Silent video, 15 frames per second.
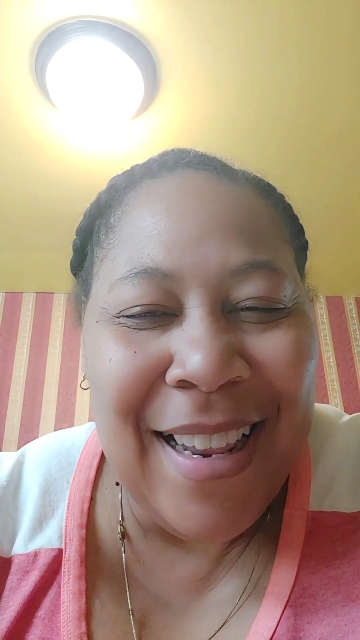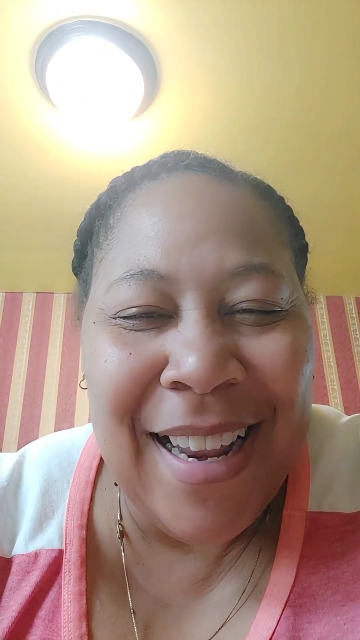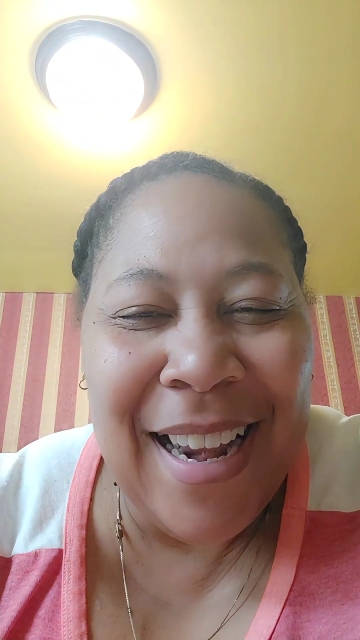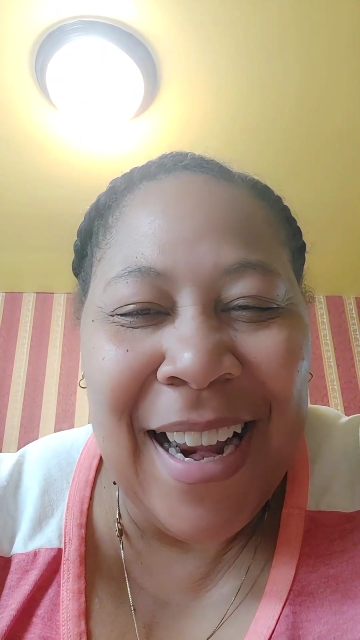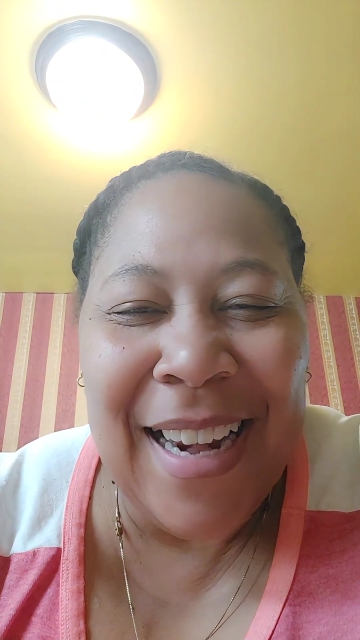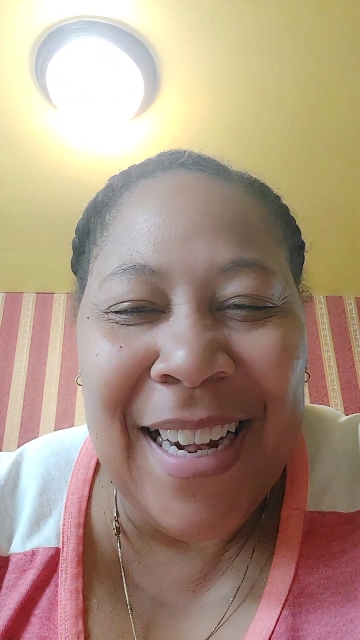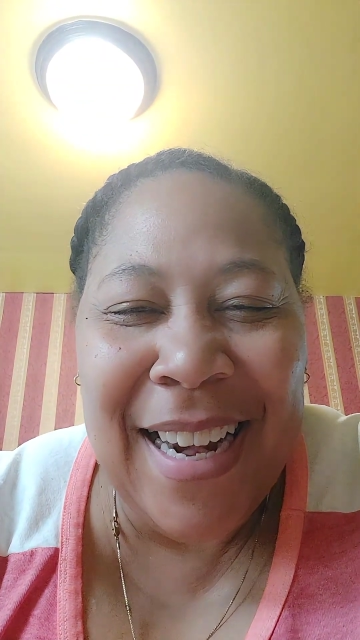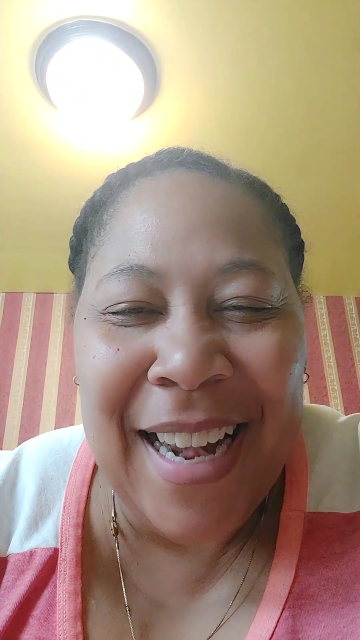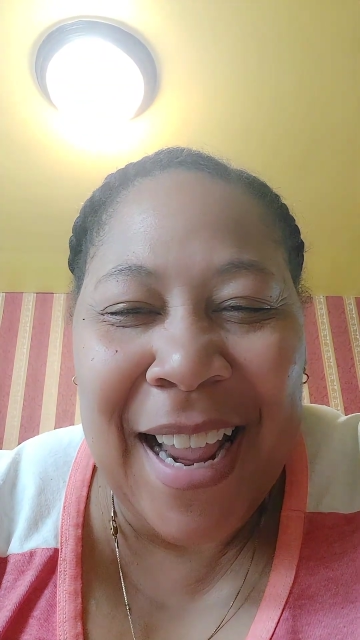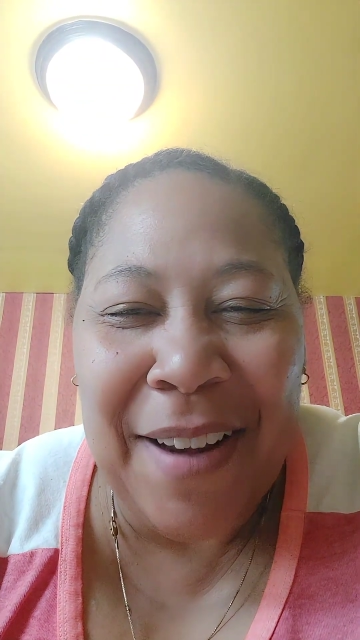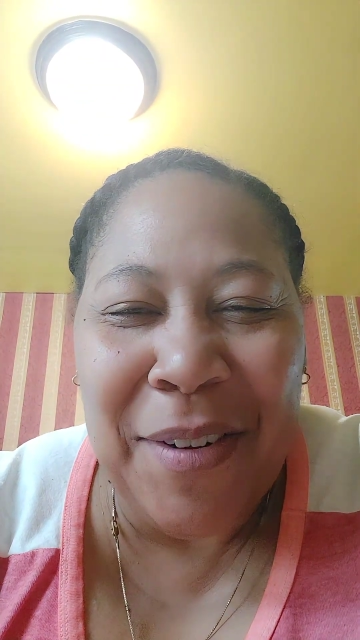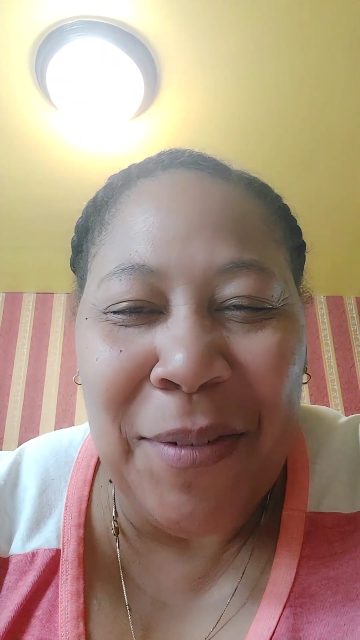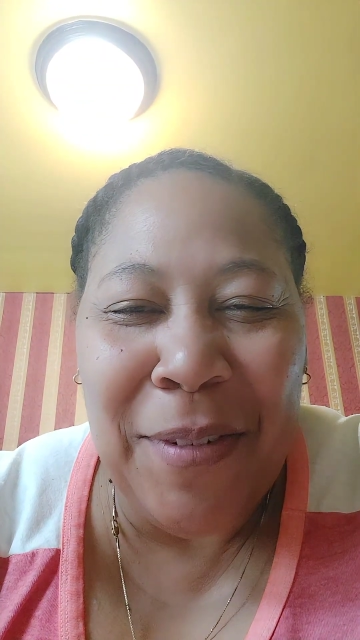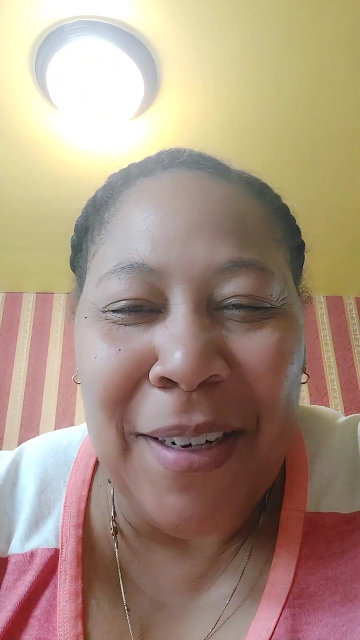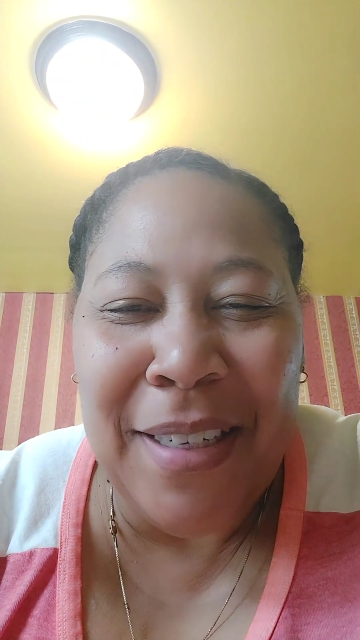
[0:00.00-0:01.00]
that I didn't
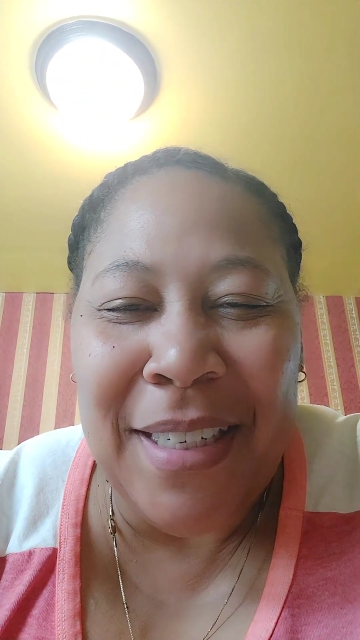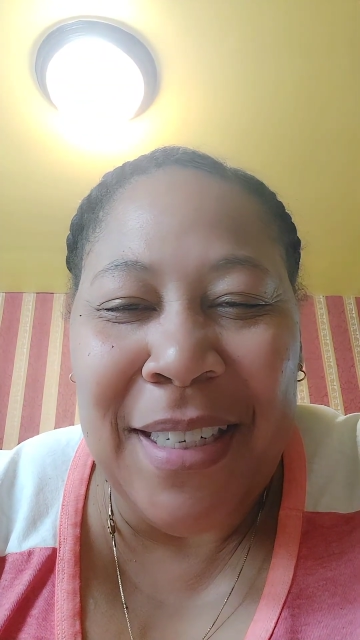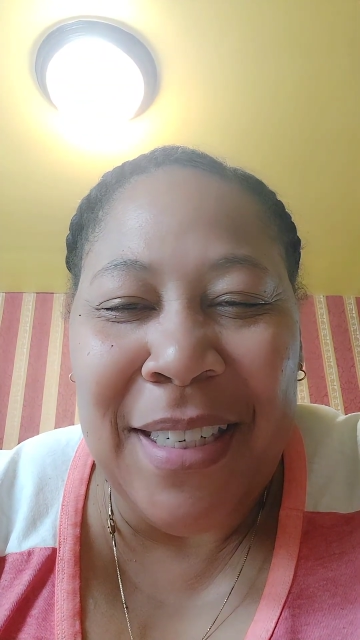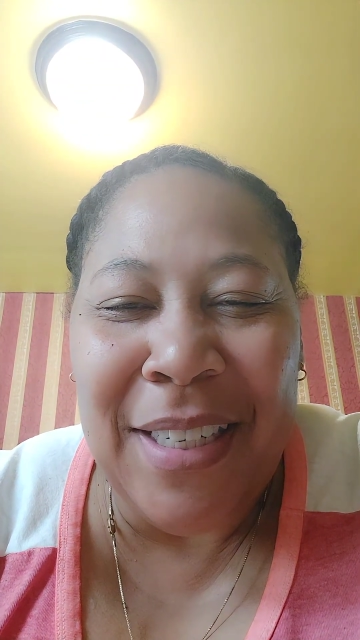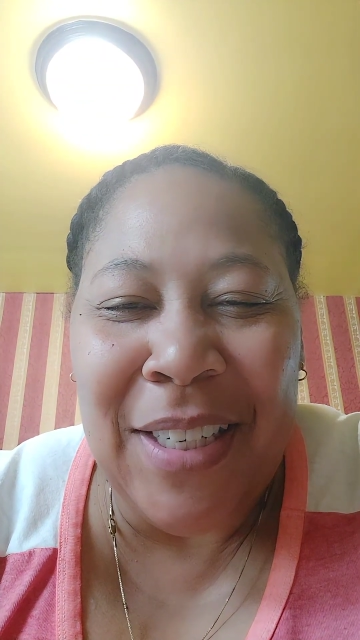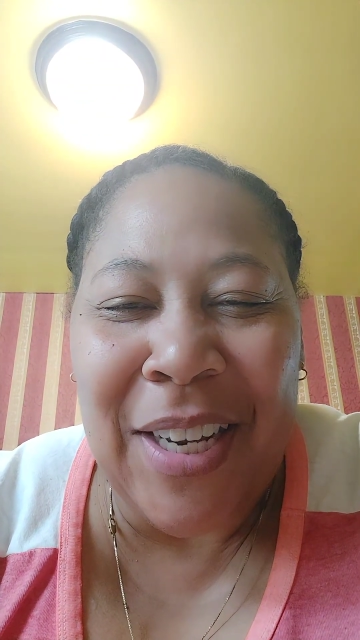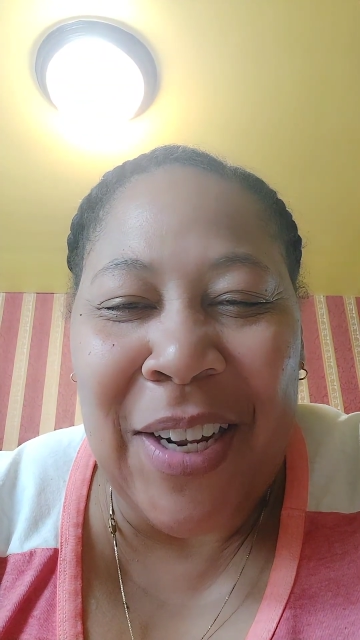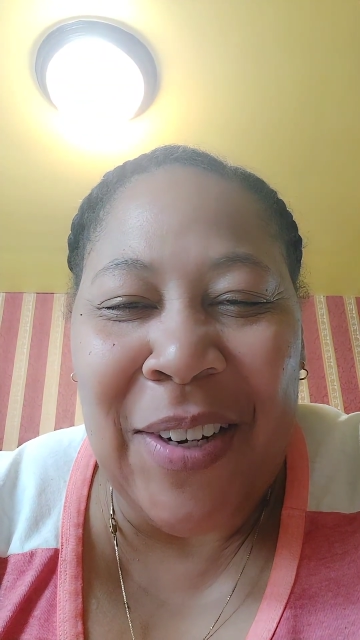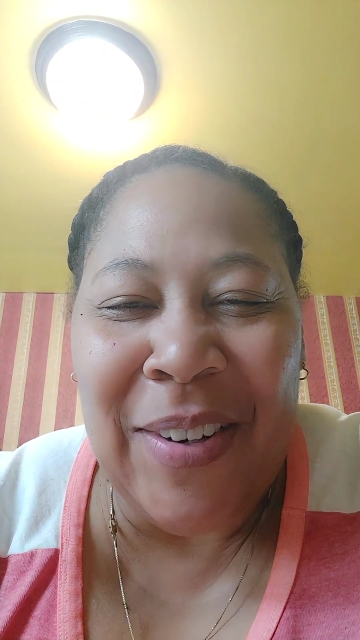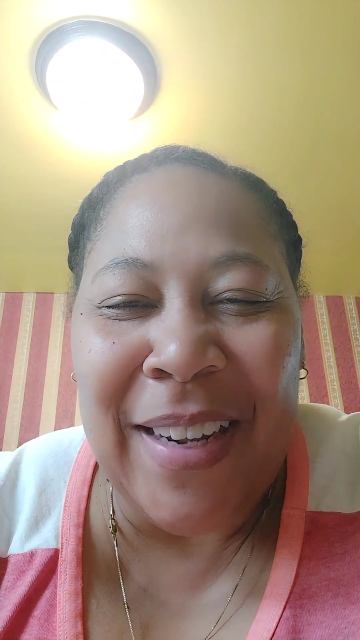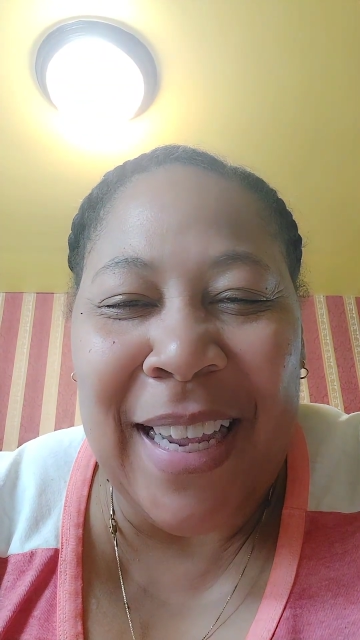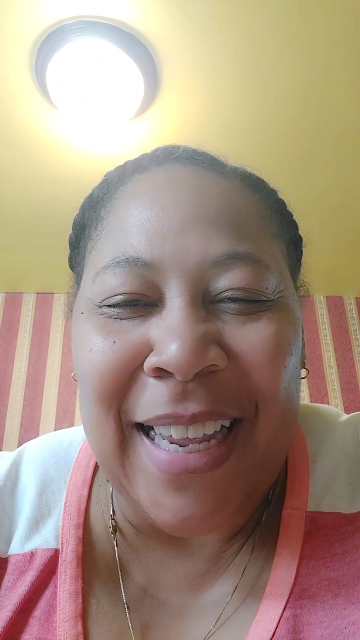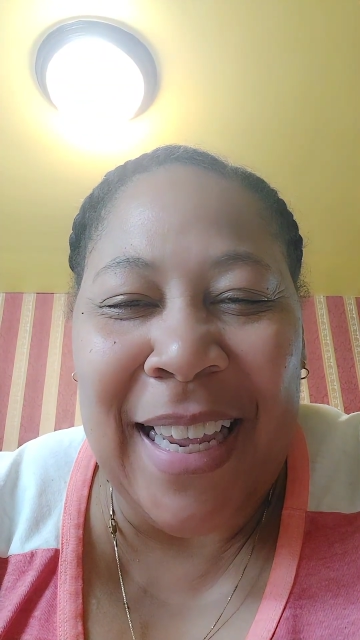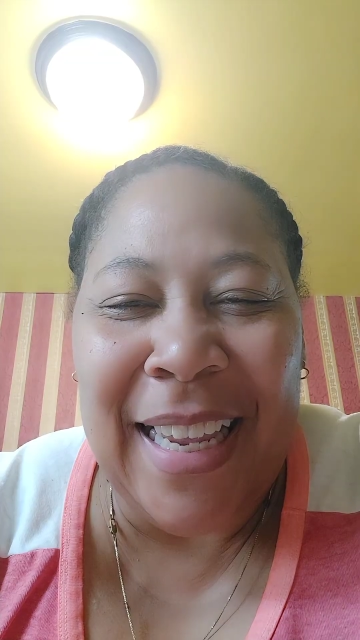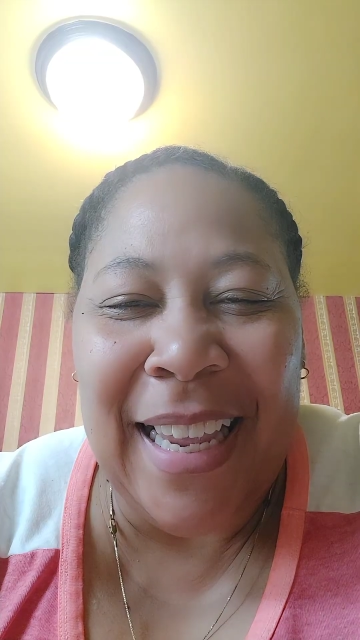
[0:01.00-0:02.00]
have to run to the store
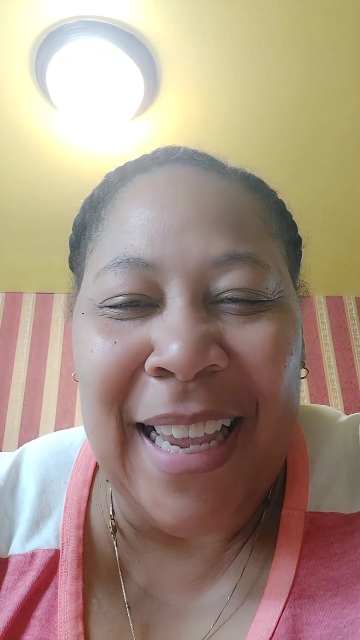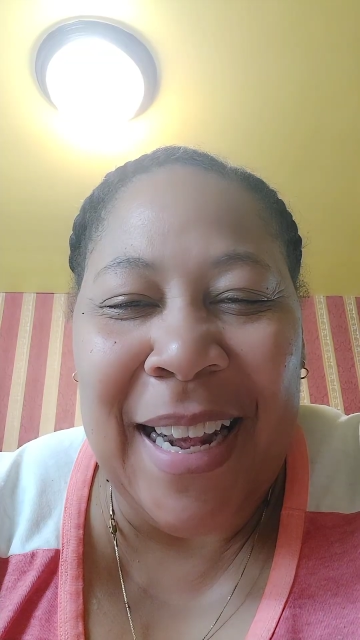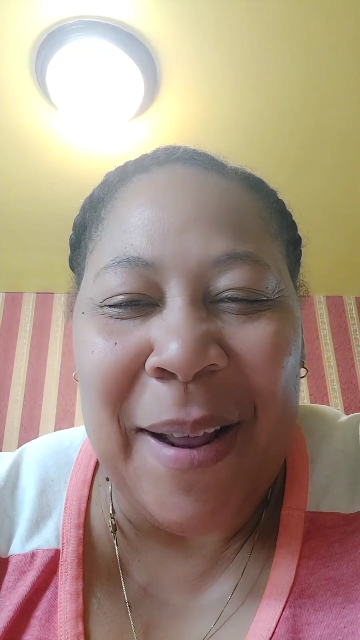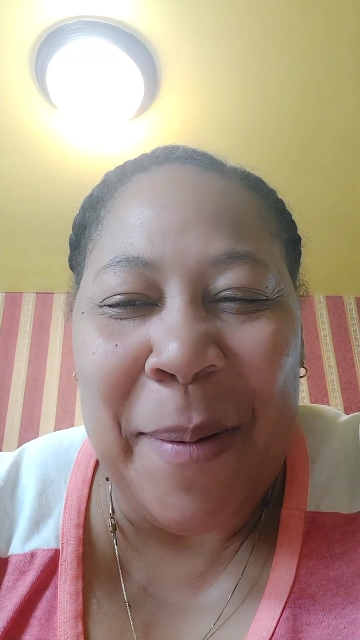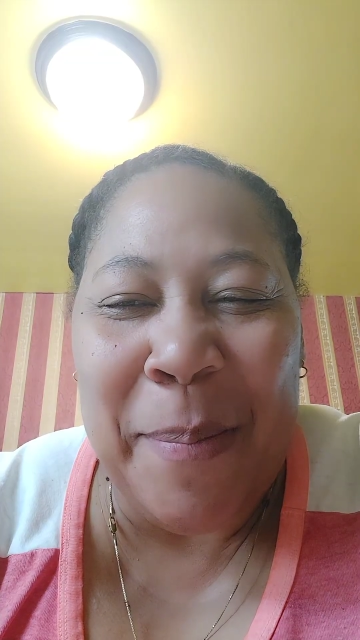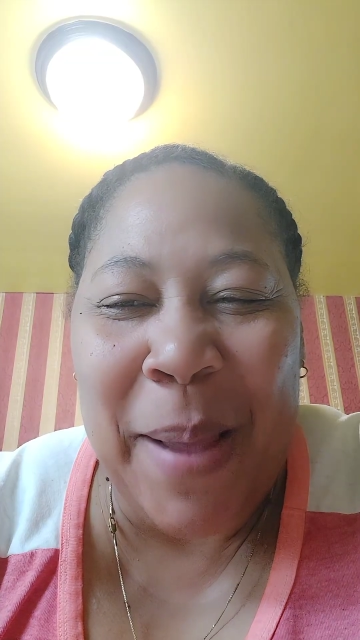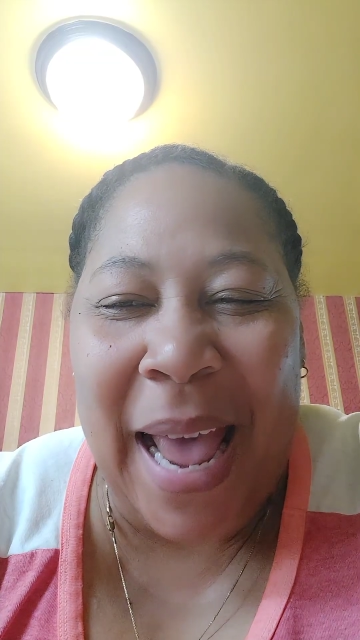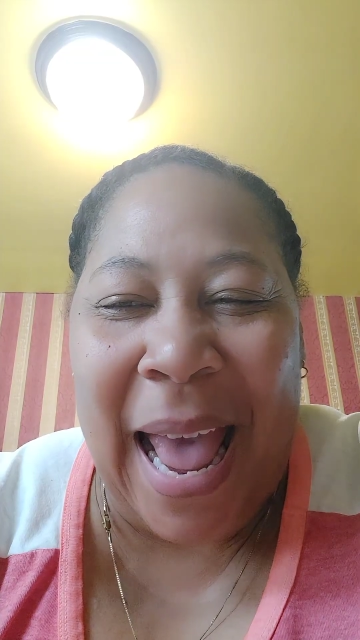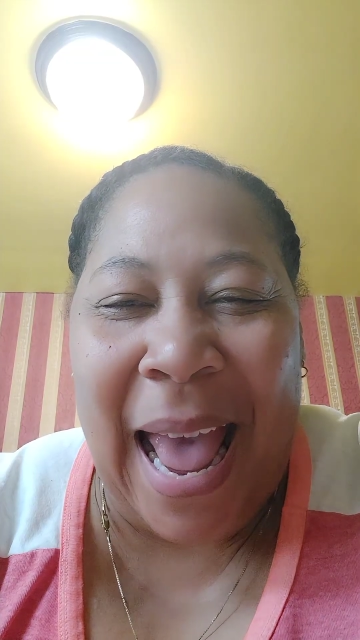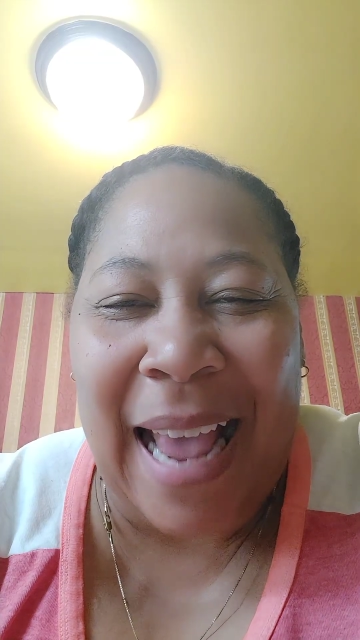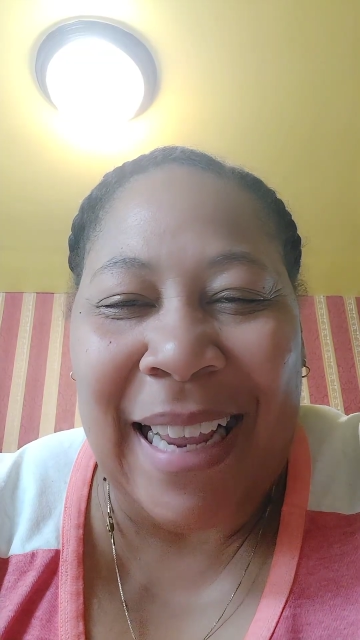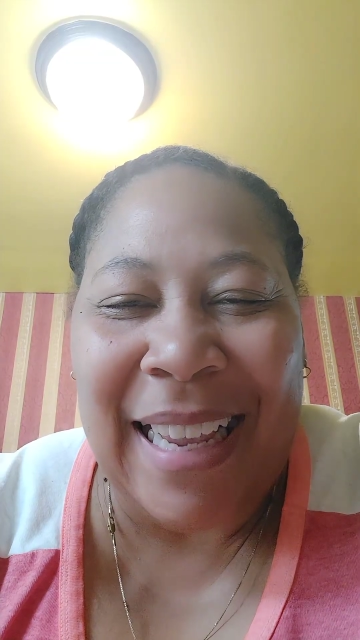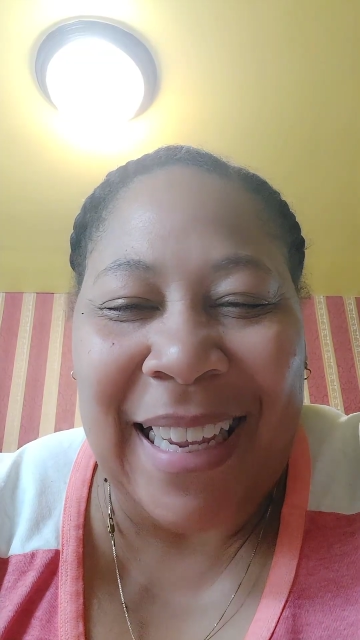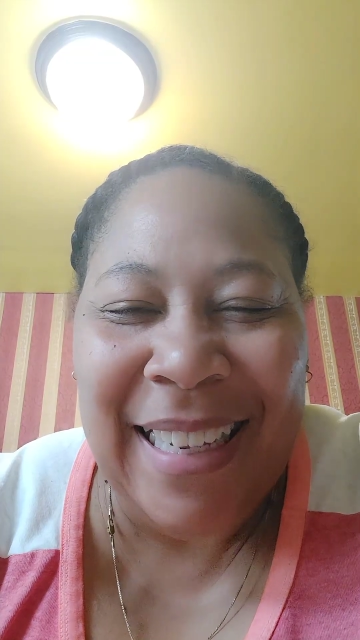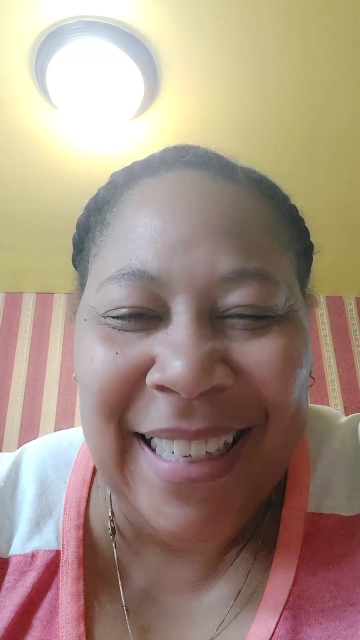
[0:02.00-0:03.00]
and get a
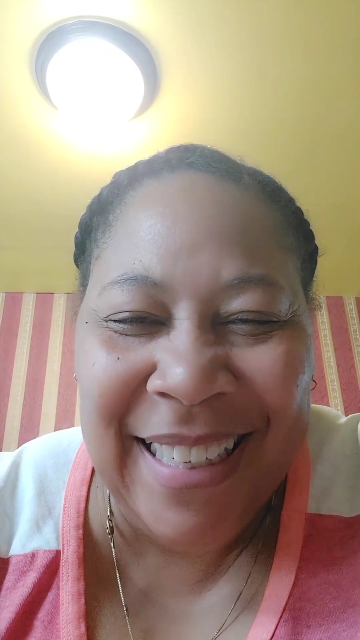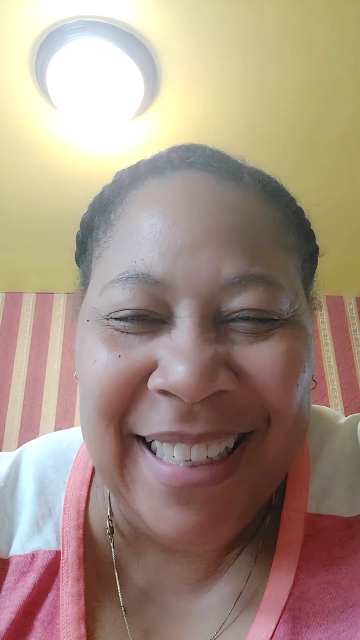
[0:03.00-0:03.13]
pack.